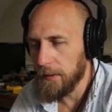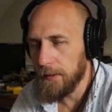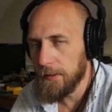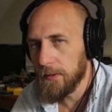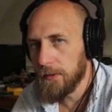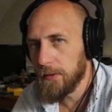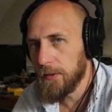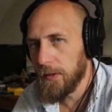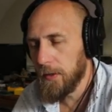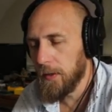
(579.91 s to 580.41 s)
And
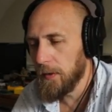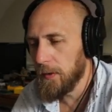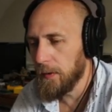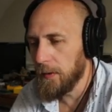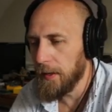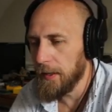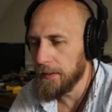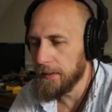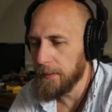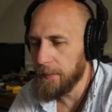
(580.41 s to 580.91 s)

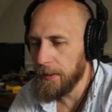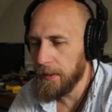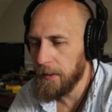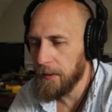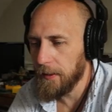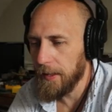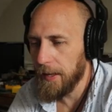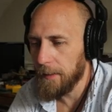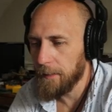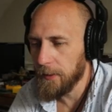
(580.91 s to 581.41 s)
so depending
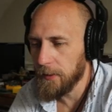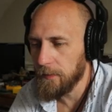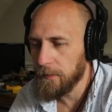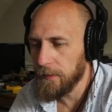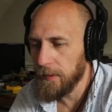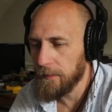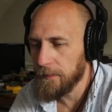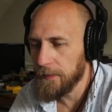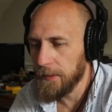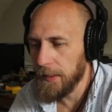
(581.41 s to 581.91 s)
on how much
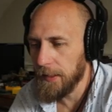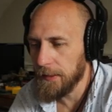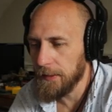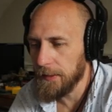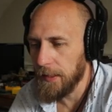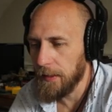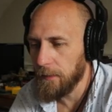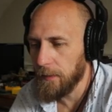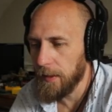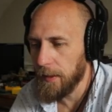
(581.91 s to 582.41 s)
fluff text
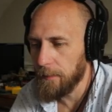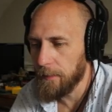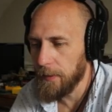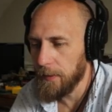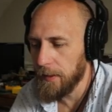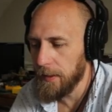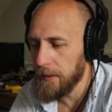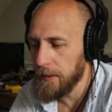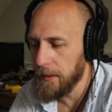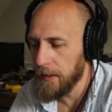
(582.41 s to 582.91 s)
I want to
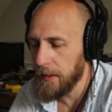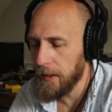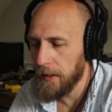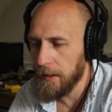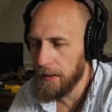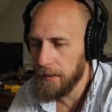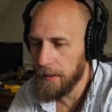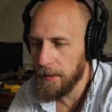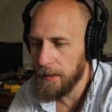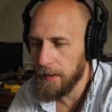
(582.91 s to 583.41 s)
put in
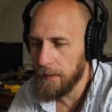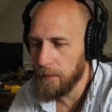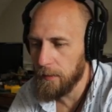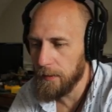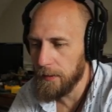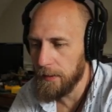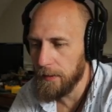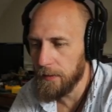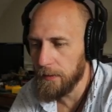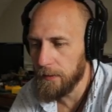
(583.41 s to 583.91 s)
there,
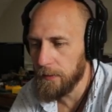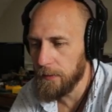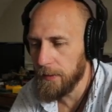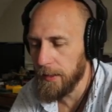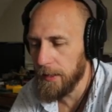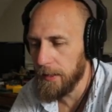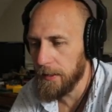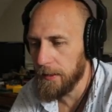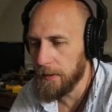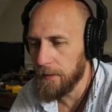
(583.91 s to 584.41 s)
we'll either do
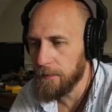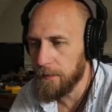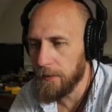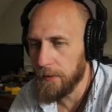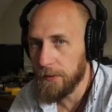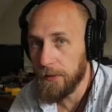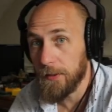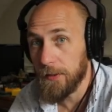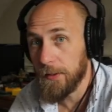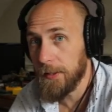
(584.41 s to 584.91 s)
that in the
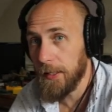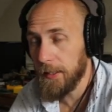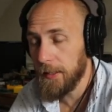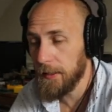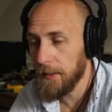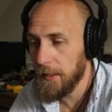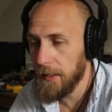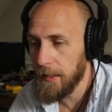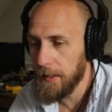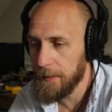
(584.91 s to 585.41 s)
first or
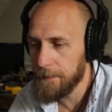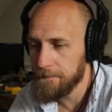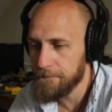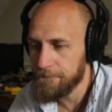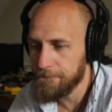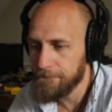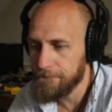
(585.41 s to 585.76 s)
second line.